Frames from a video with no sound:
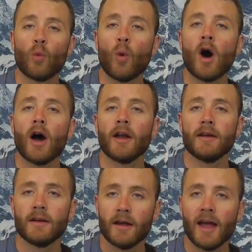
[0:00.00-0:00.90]
1
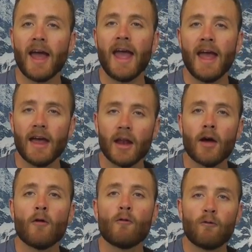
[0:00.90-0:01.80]
and
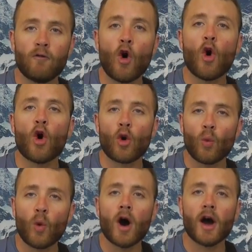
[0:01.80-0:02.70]
4.
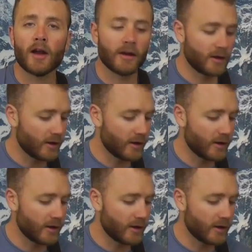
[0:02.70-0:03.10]
1